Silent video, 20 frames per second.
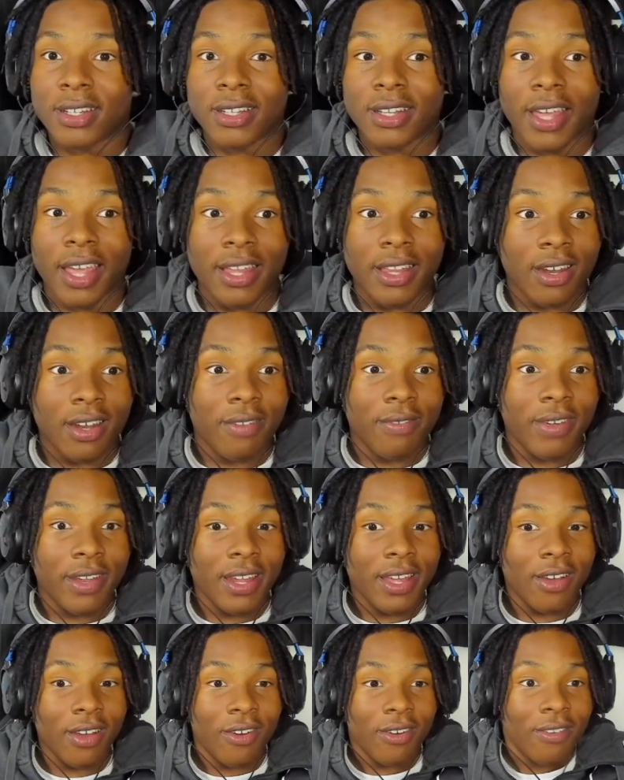End of the video.
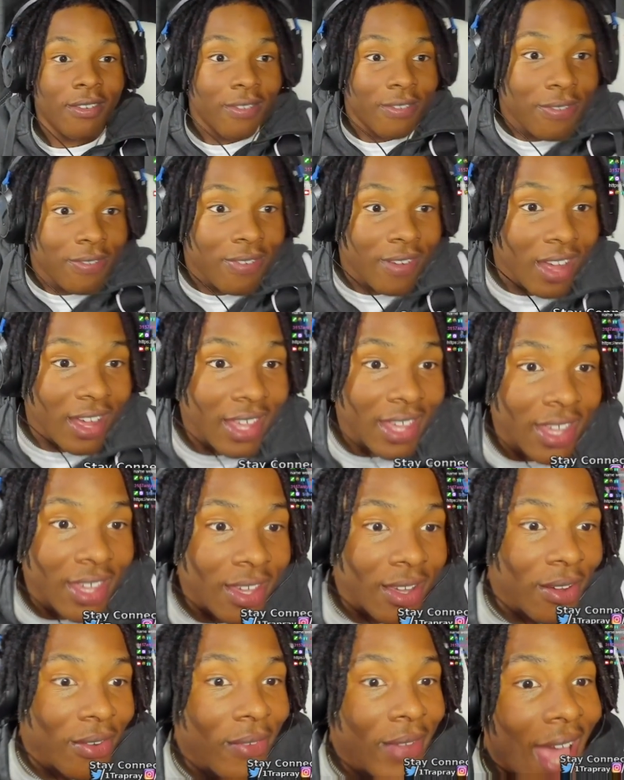Fuck it.
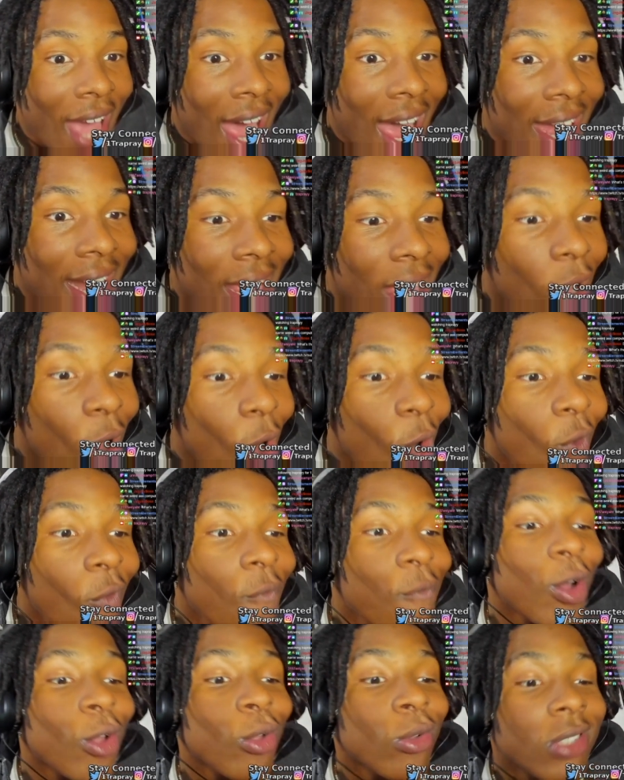We out there.
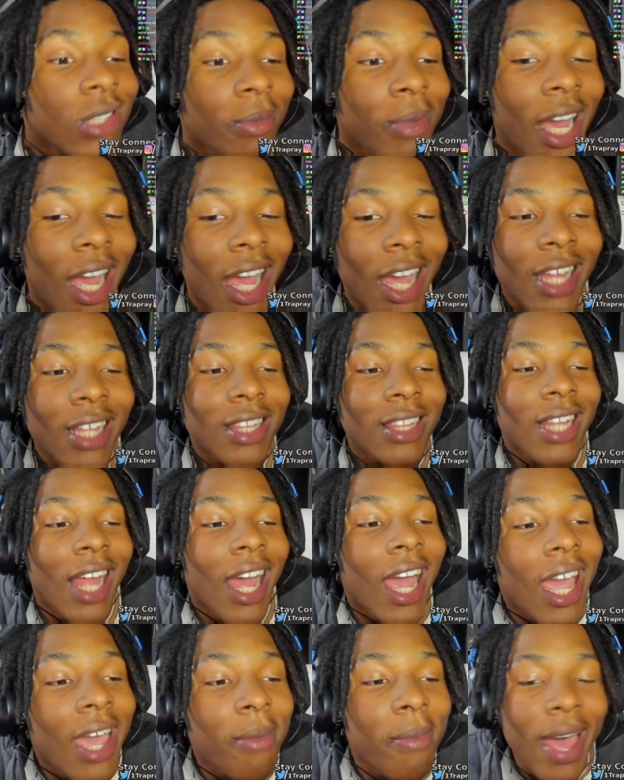Fuck you talking about?
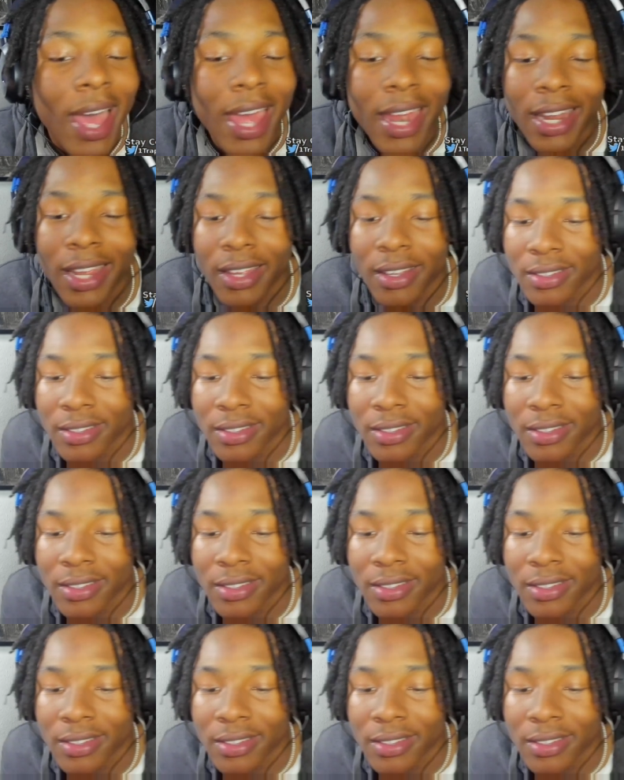Lion mining.